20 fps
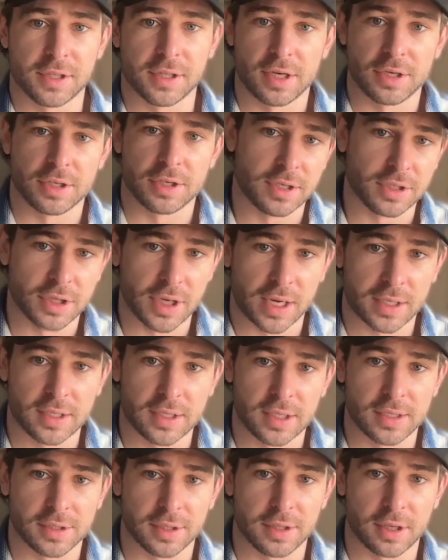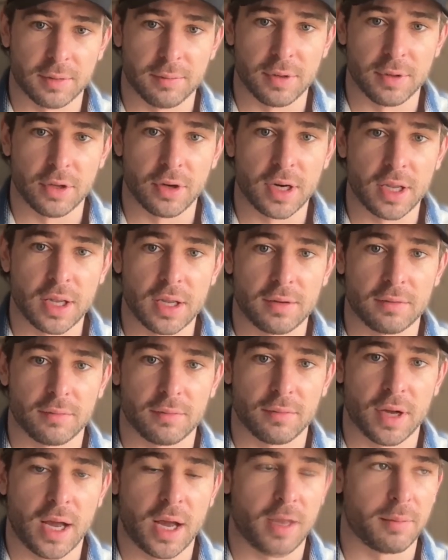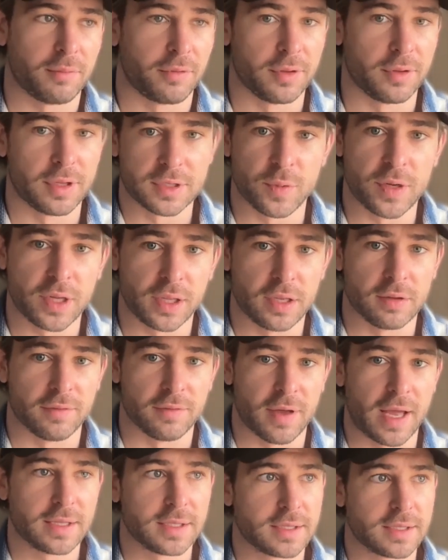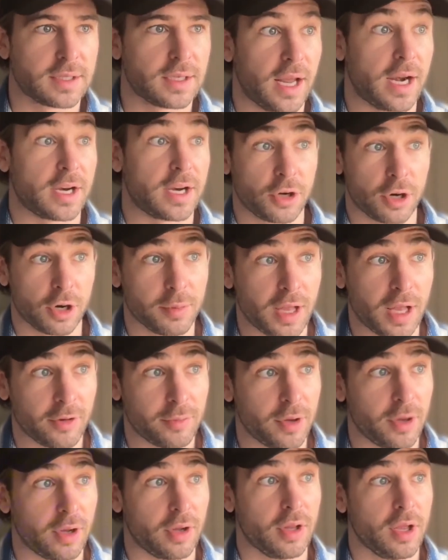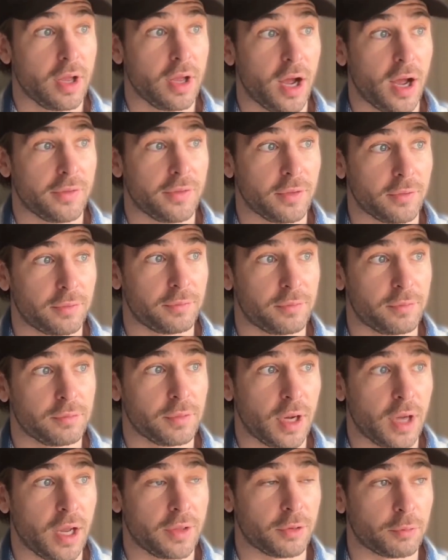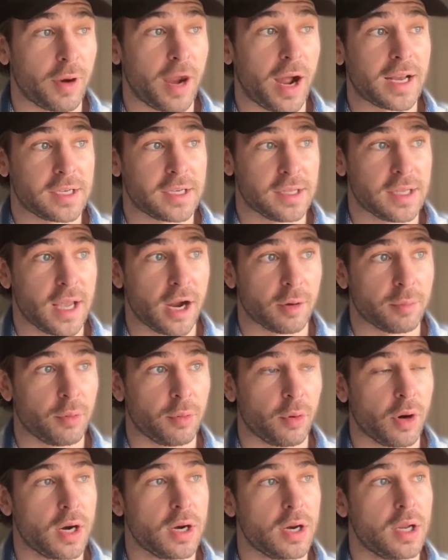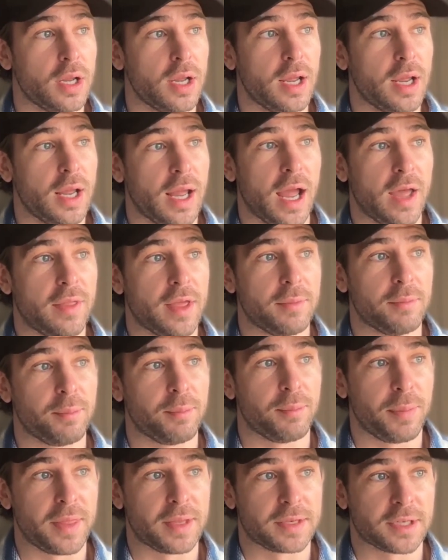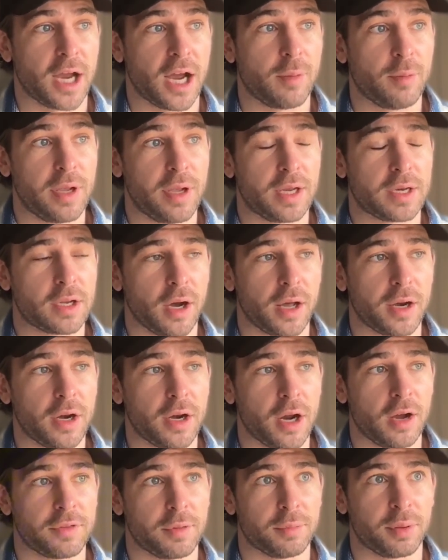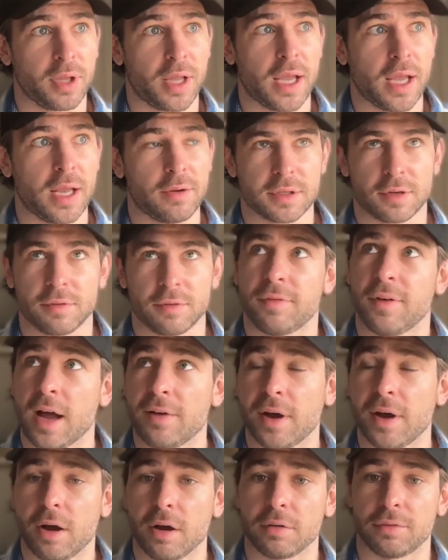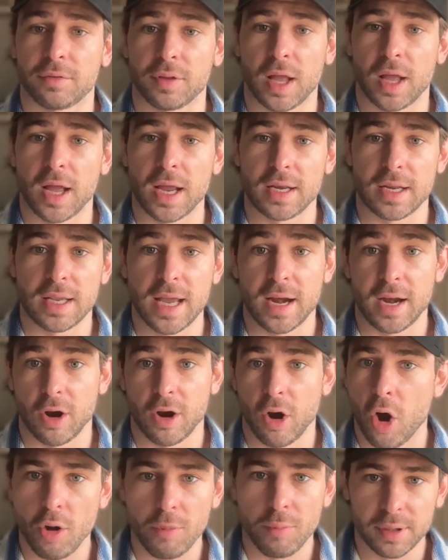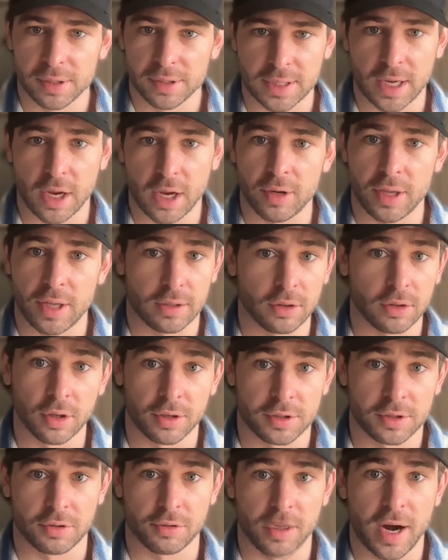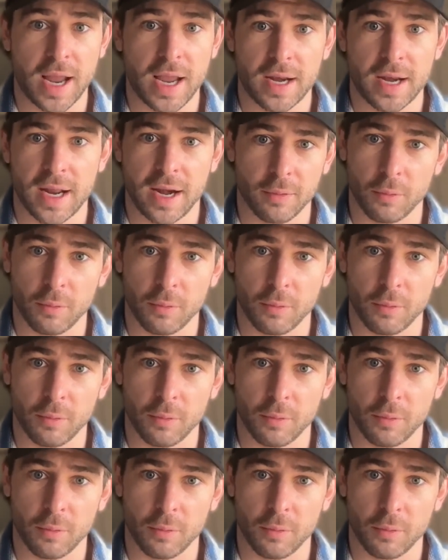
and then inject it into the community for these weekly events. And I showed him Lovable on the ride to the airport. And then by the time we had gotten off the plane, it was like a 5-hour flight. He had it all built out. It looked great and